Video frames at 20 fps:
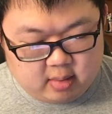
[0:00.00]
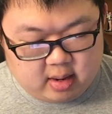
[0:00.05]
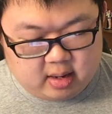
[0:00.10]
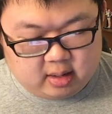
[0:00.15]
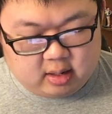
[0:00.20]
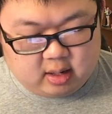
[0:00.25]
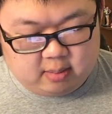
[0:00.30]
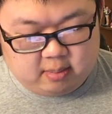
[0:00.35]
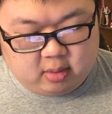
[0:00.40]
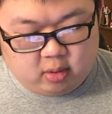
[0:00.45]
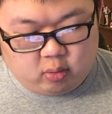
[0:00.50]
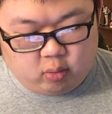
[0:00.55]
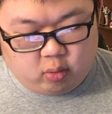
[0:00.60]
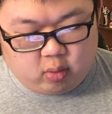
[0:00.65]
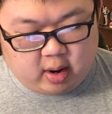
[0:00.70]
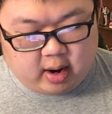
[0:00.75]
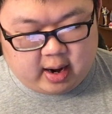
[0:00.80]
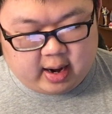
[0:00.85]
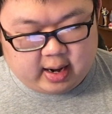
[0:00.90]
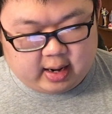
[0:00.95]
Mega
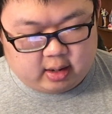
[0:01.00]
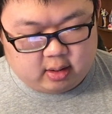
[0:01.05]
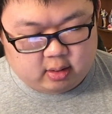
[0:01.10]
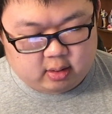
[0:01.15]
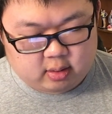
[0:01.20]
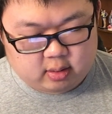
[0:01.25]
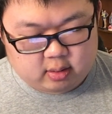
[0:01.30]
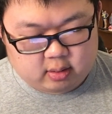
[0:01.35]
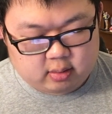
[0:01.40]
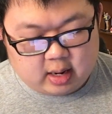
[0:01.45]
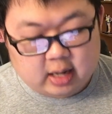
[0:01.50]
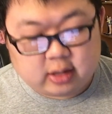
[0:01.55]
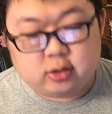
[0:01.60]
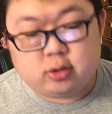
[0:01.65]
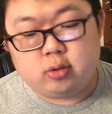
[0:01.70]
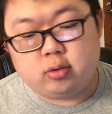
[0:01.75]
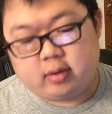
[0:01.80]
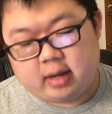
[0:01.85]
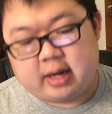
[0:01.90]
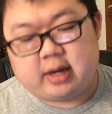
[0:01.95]
Mawile. I
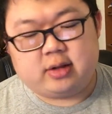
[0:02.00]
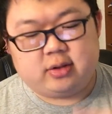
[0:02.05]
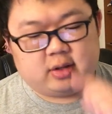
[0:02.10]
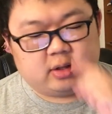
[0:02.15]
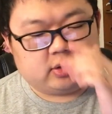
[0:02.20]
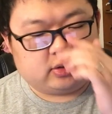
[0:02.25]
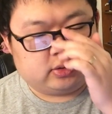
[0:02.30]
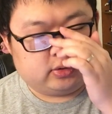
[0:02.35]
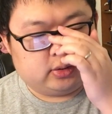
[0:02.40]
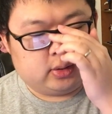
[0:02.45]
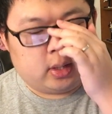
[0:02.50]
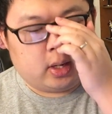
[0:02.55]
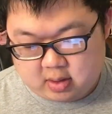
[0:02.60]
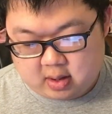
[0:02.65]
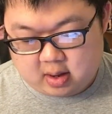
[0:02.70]
do like this.